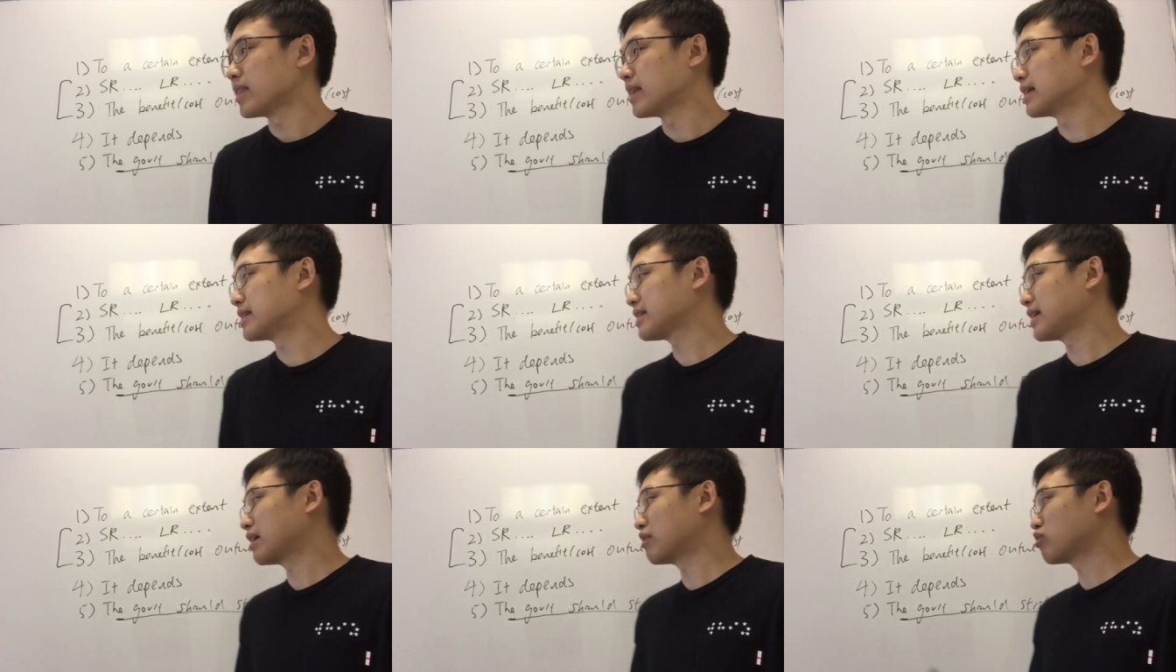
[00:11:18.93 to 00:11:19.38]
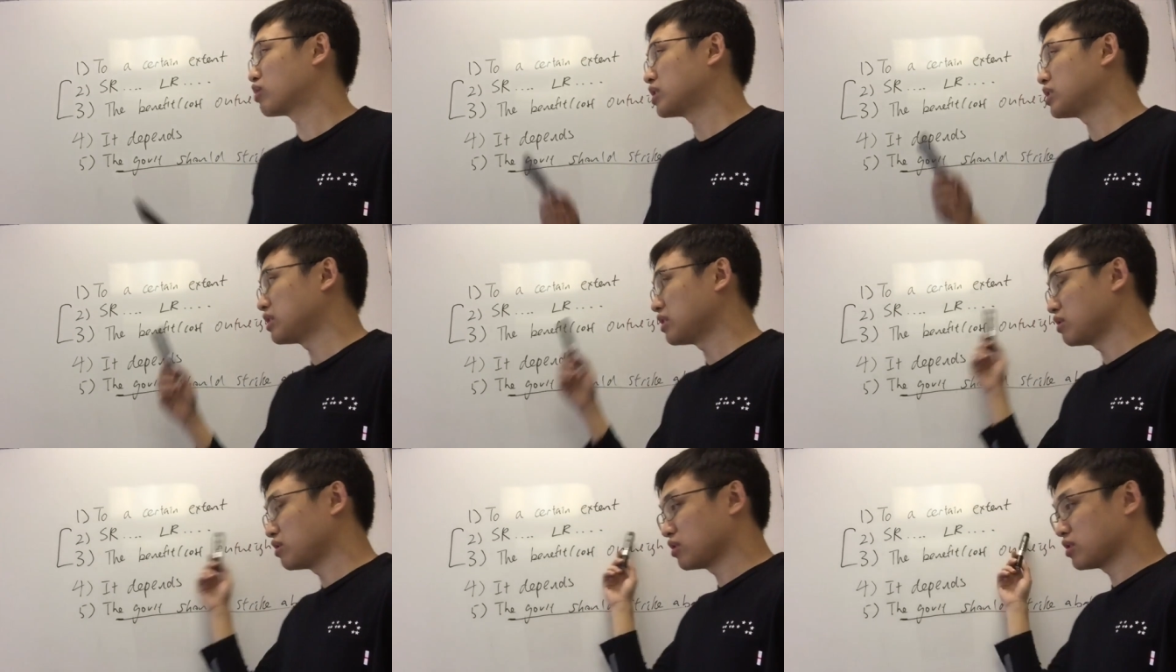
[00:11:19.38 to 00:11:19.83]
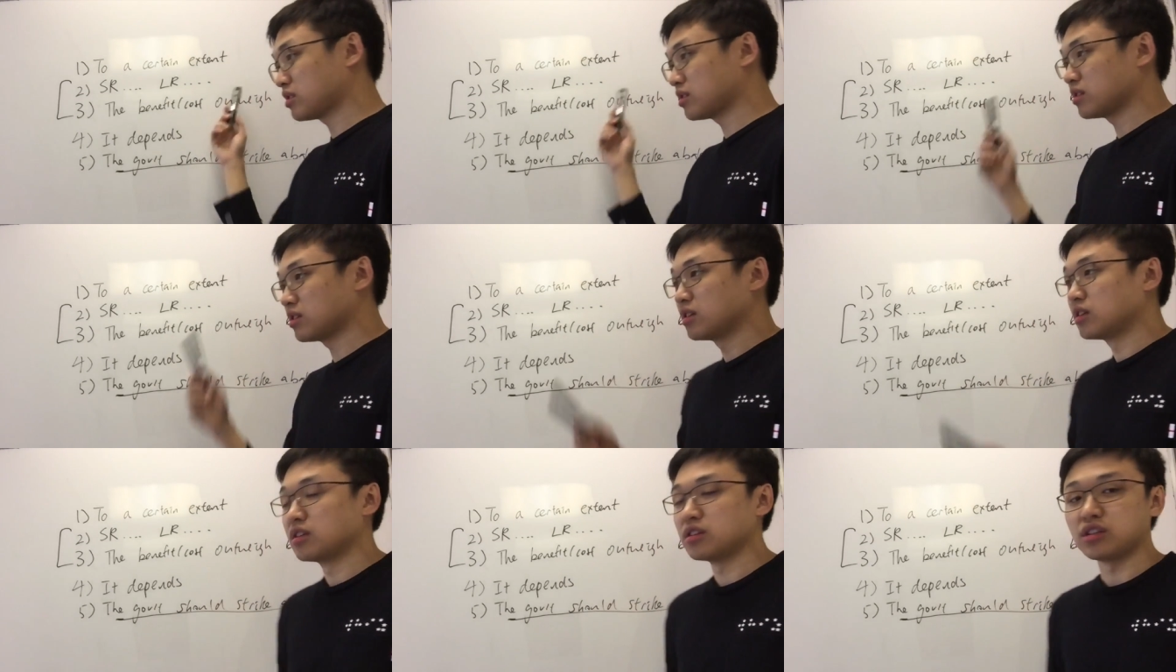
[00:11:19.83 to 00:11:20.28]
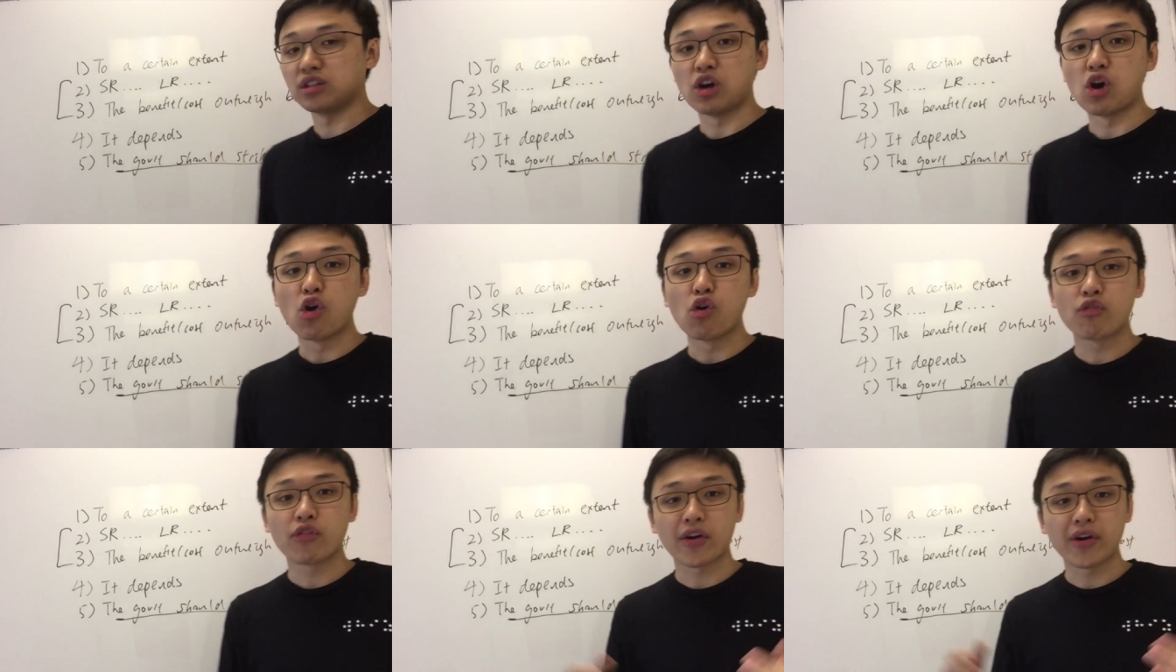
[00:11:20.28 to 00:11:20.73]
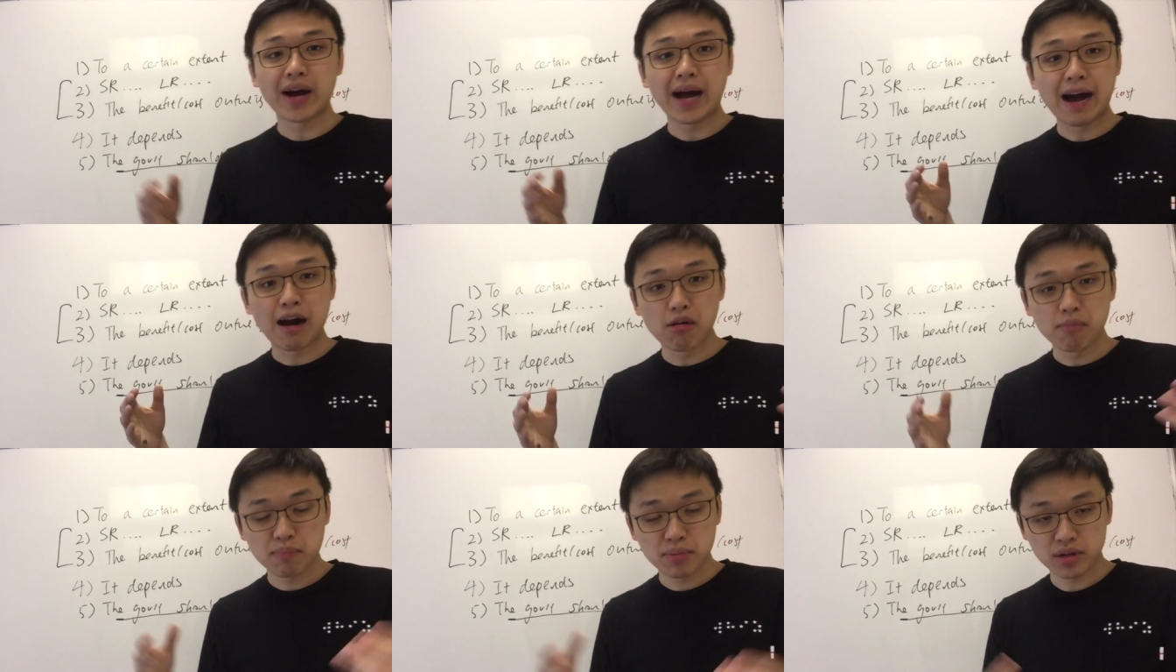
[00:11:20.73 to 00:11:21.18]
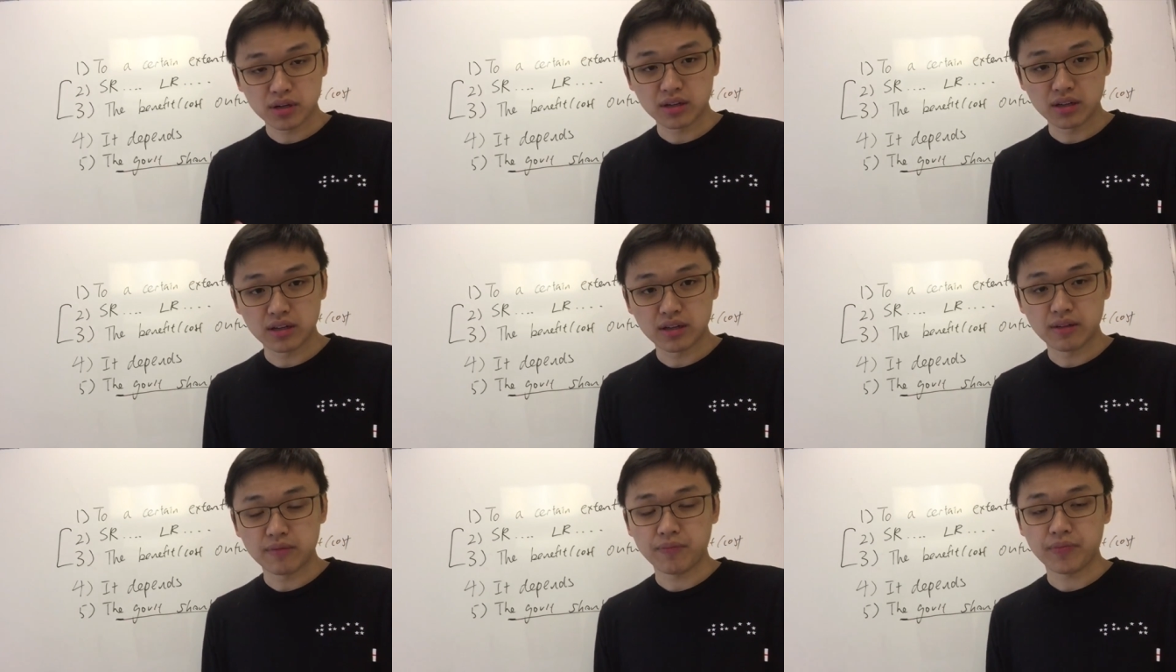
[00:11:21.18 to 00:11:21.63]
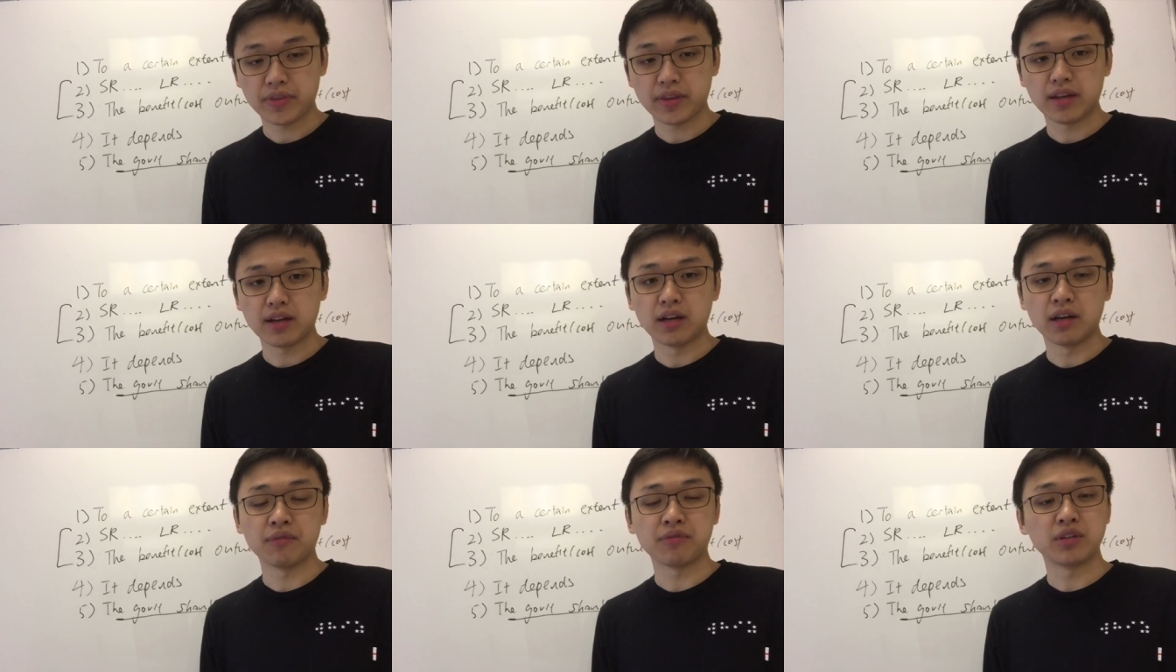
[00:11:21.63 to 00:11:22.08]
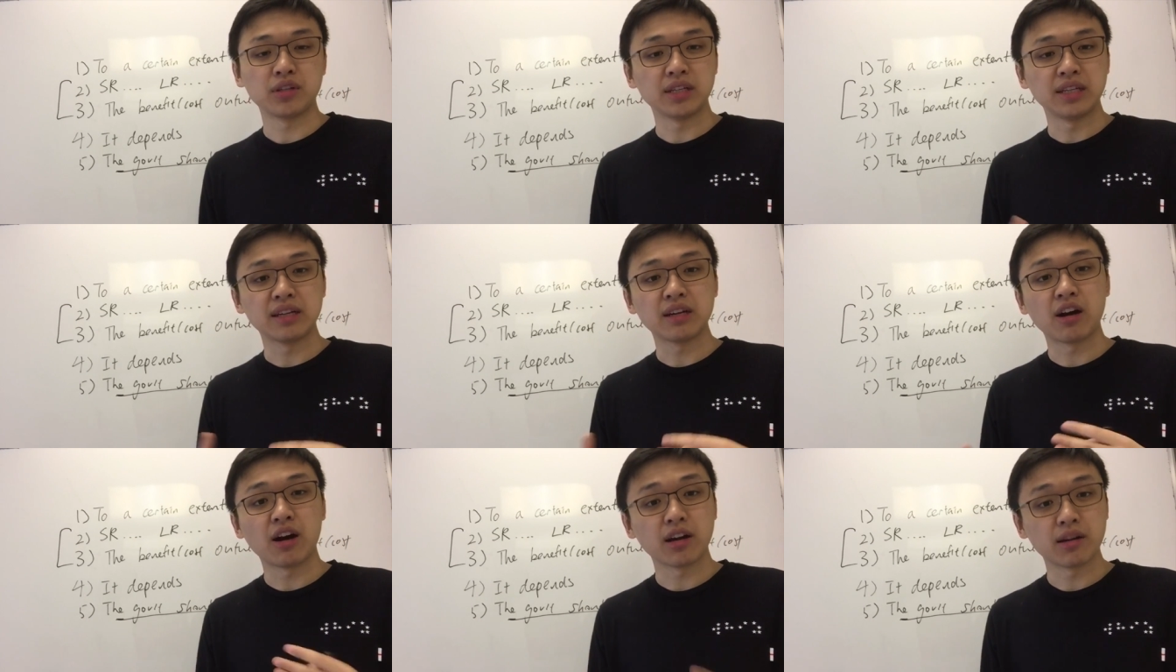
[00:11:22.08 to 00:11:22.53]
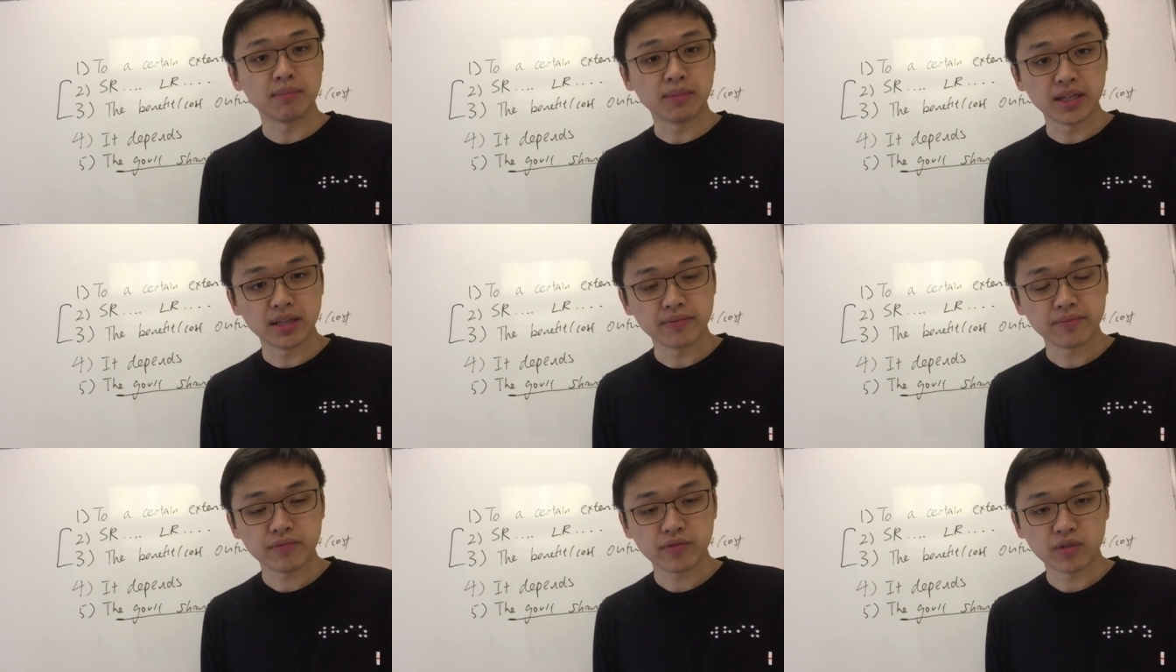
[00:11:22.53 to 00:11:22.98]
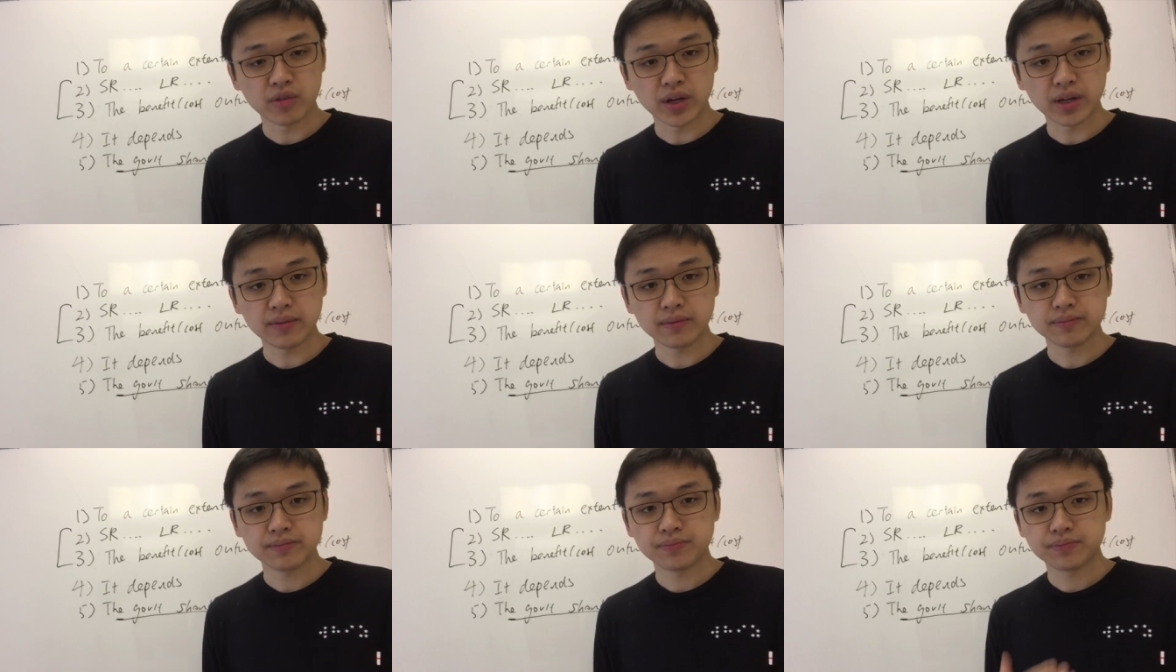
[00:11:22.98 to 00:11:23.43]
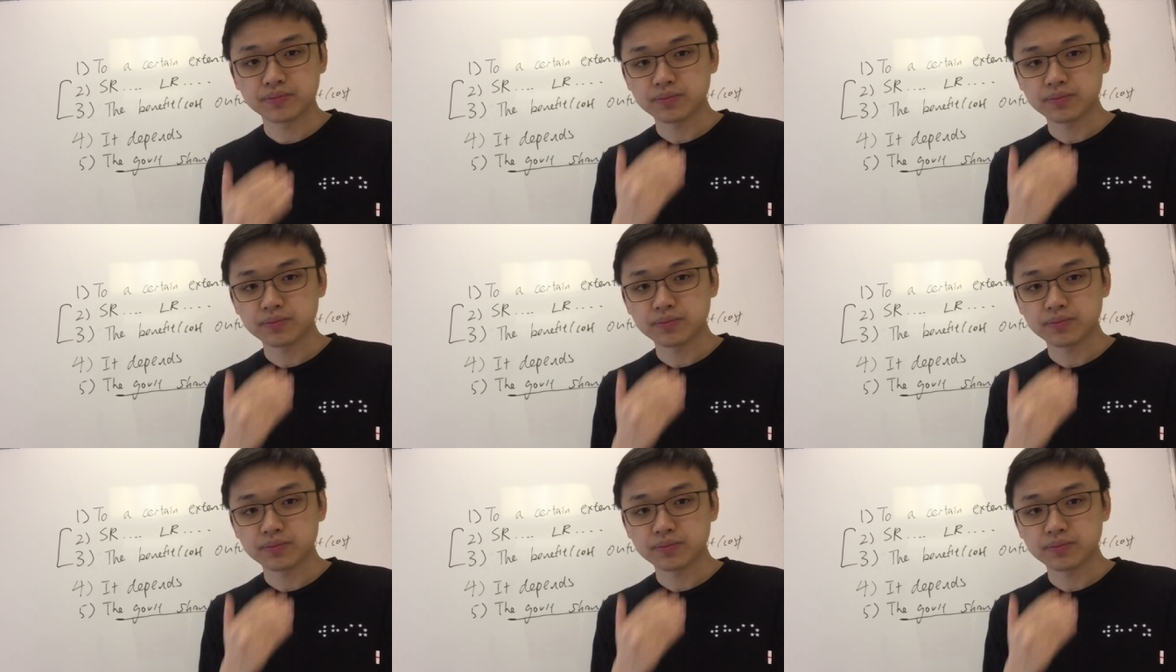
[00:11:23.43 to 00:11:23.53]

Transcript: This can reduce the overall output of the economy, right?